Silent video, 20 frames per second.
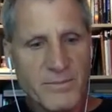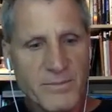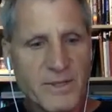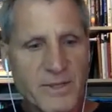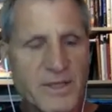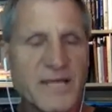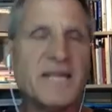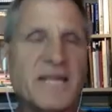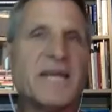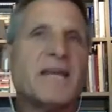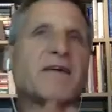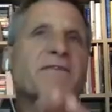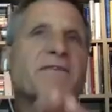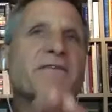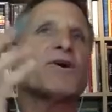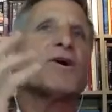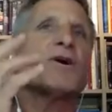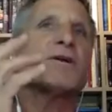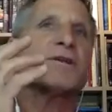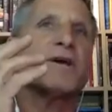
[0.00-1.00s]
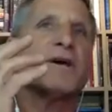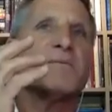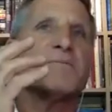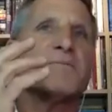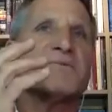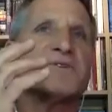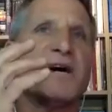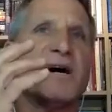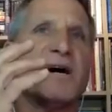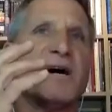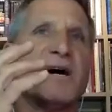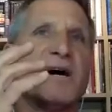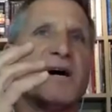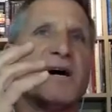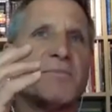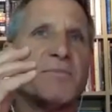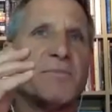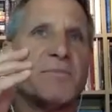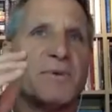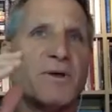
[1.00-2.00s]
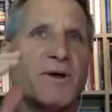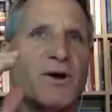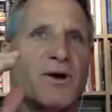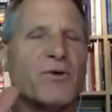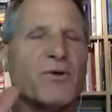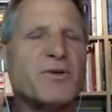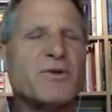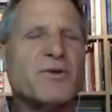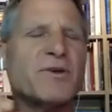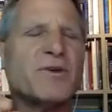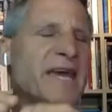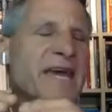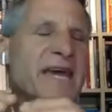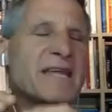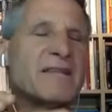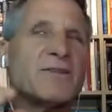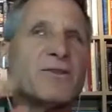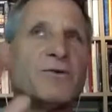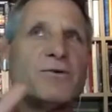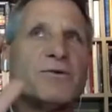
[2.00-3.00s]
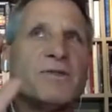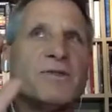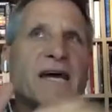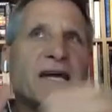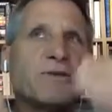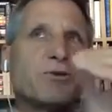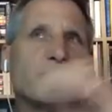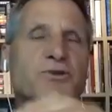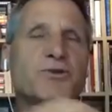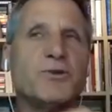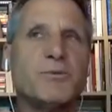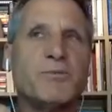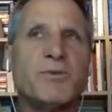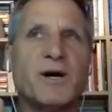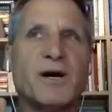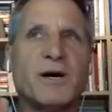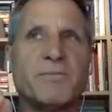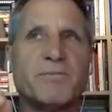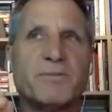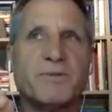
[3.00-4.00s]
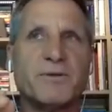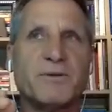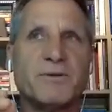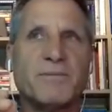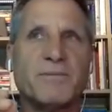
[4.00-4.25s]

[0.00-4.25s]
negative thought comes up. Oh, you can't do that, you're too pumped.